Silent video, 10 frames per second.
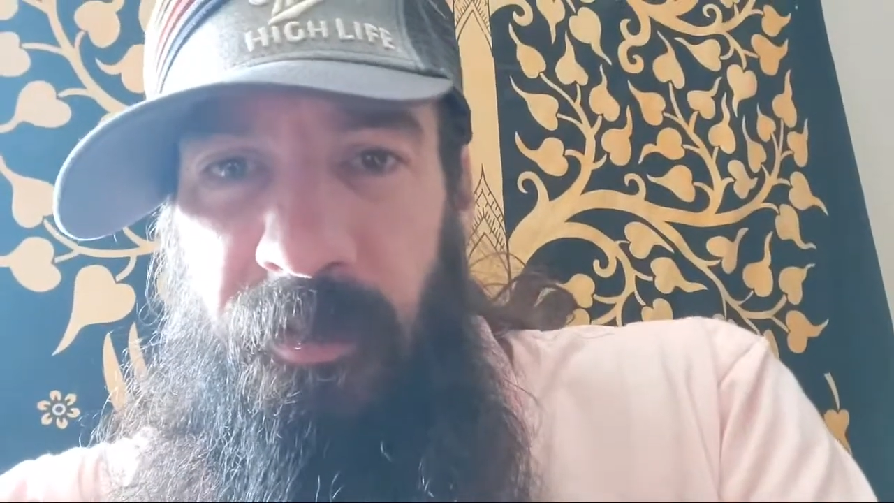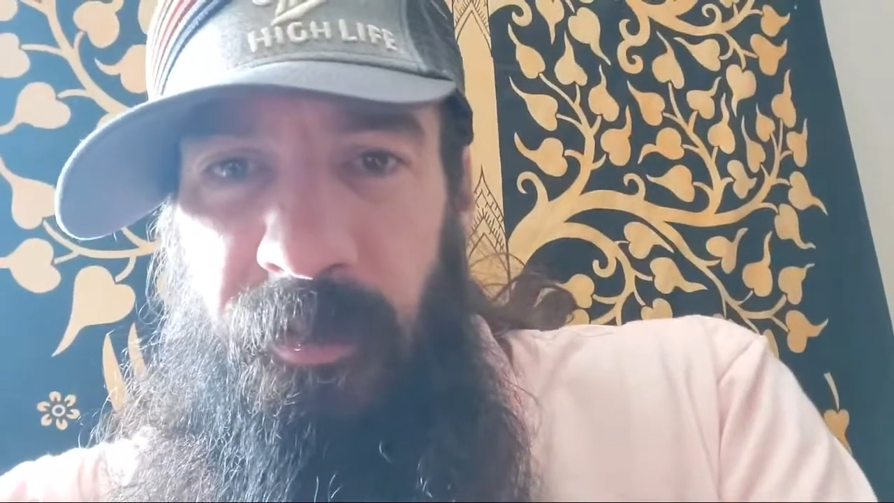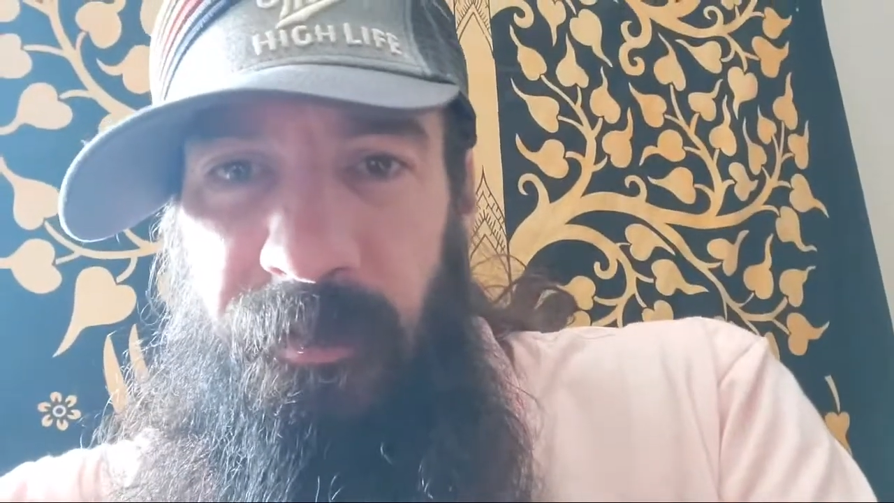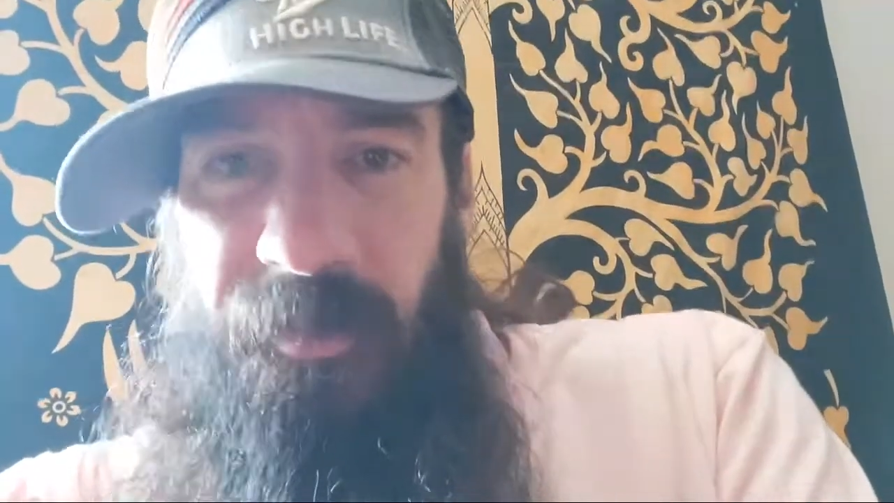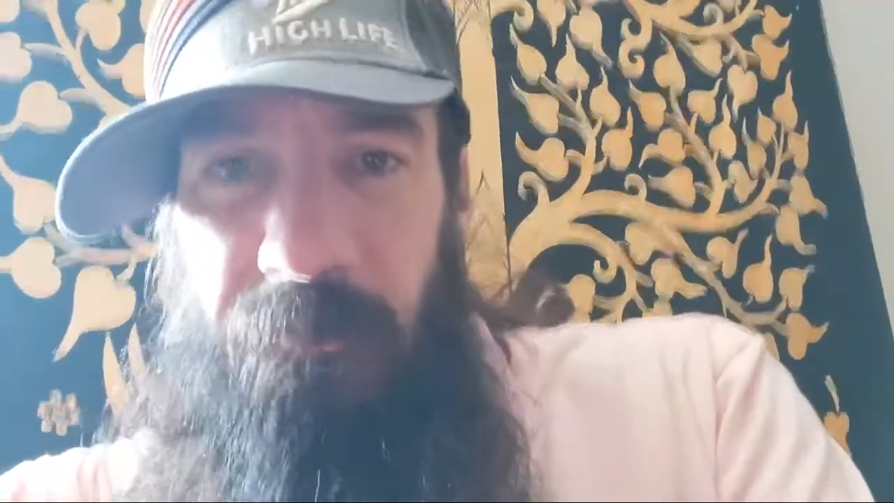
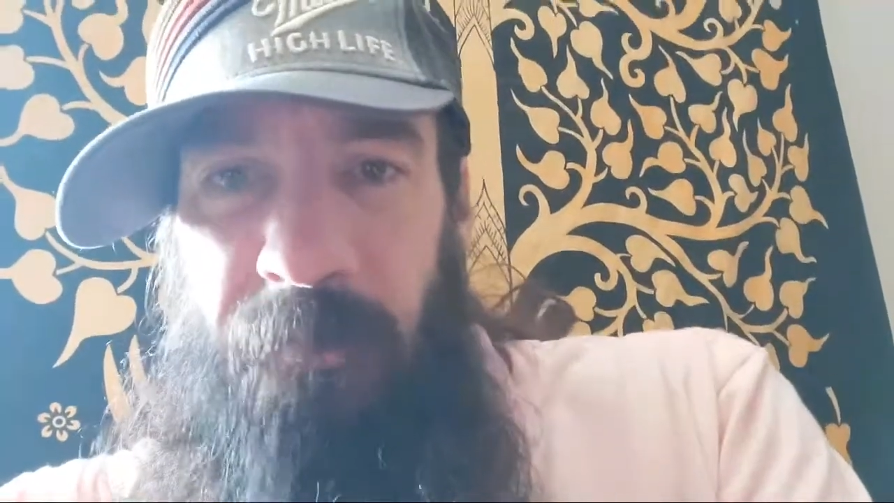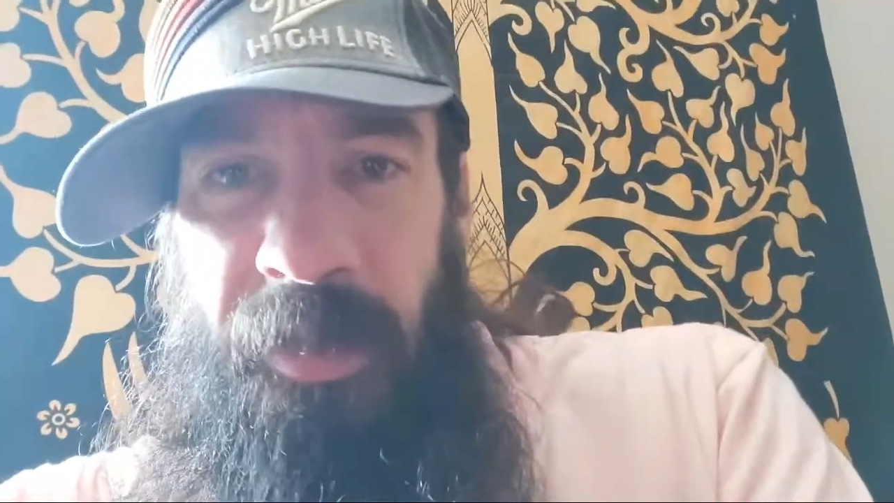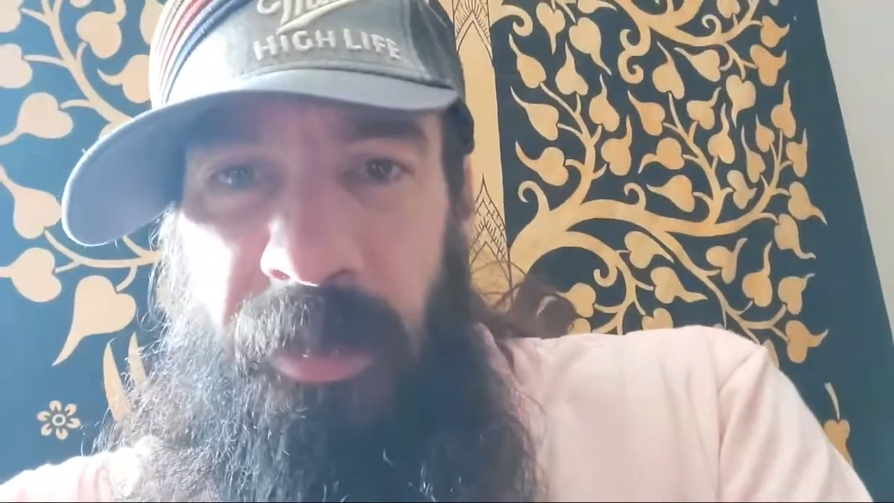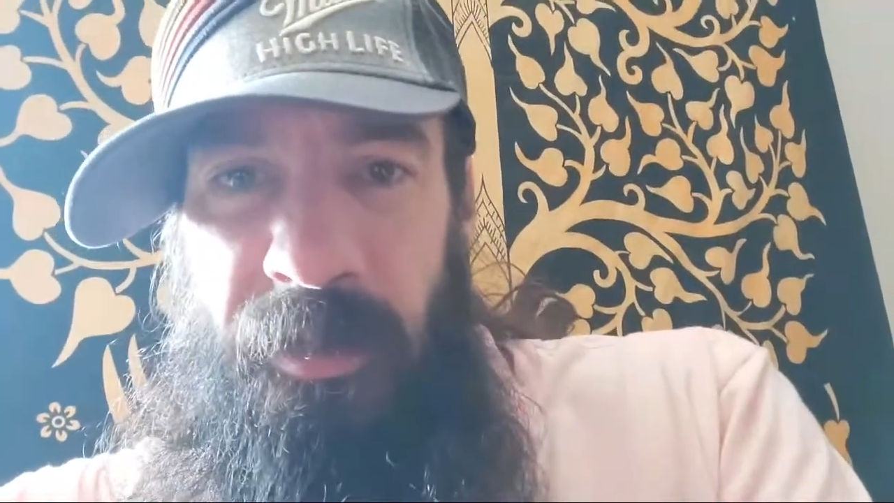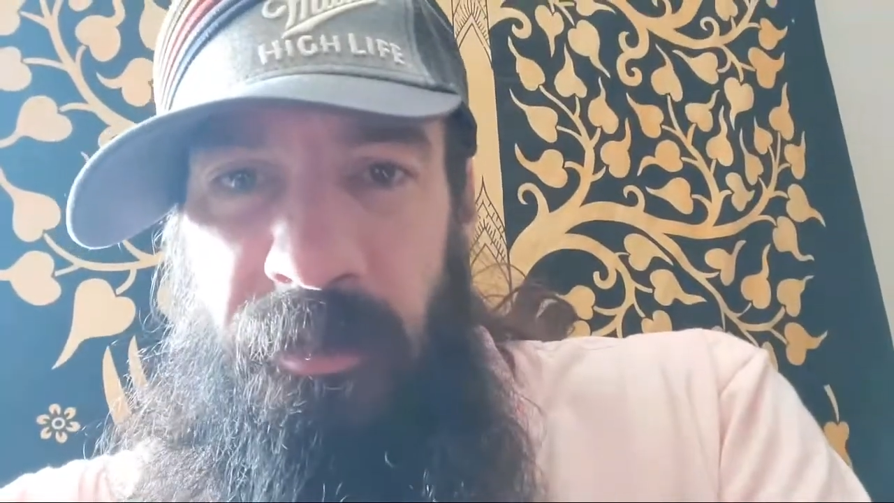What's up,
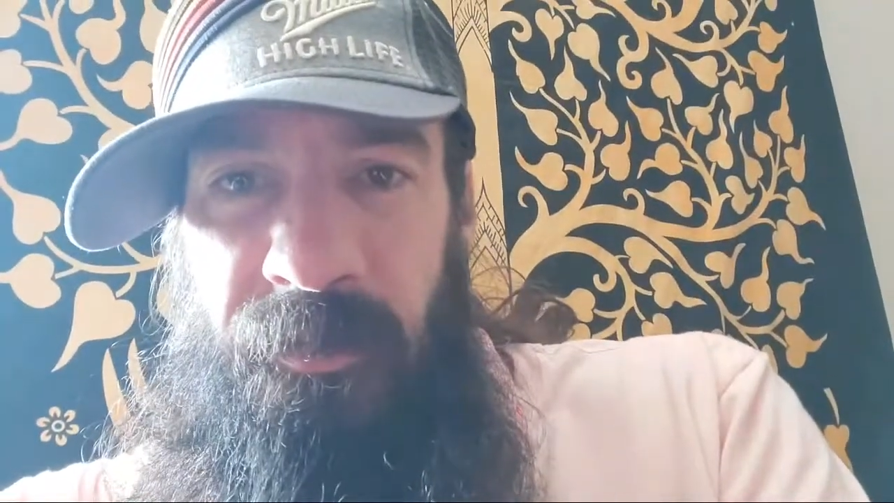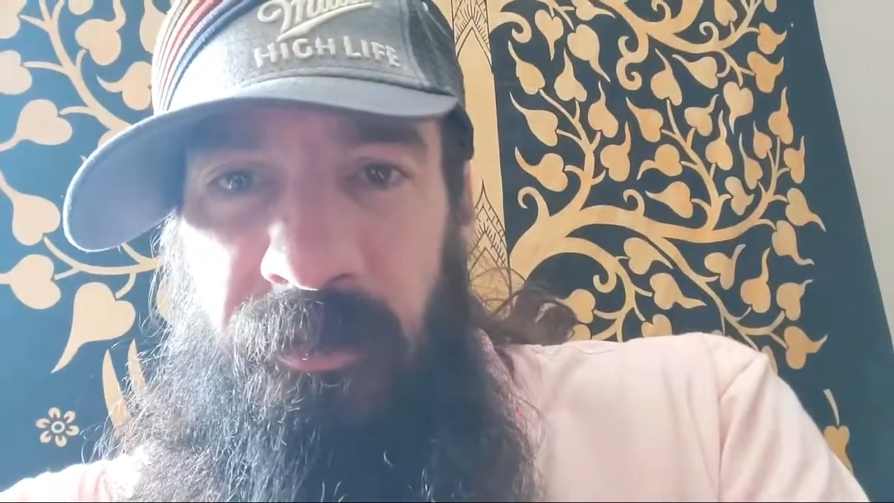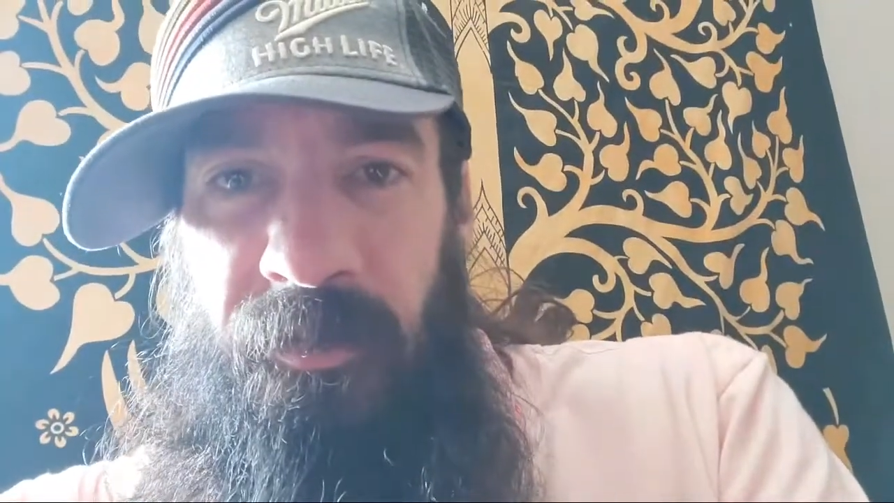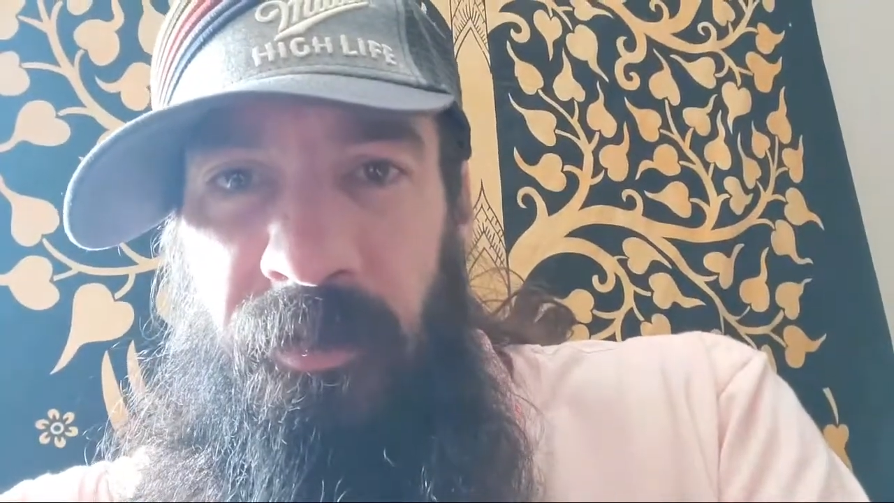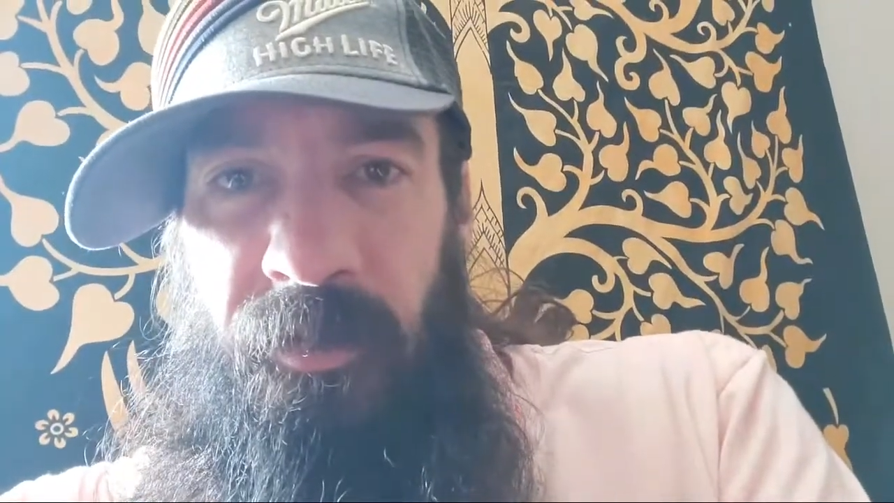
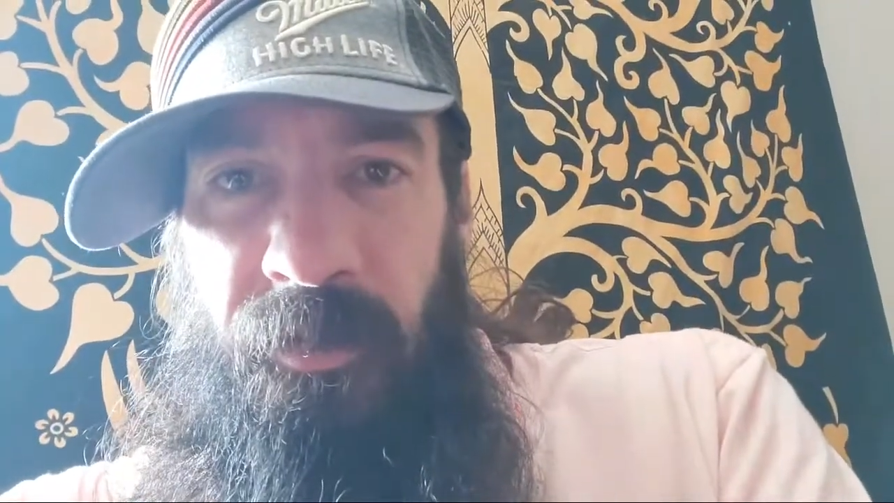Maz?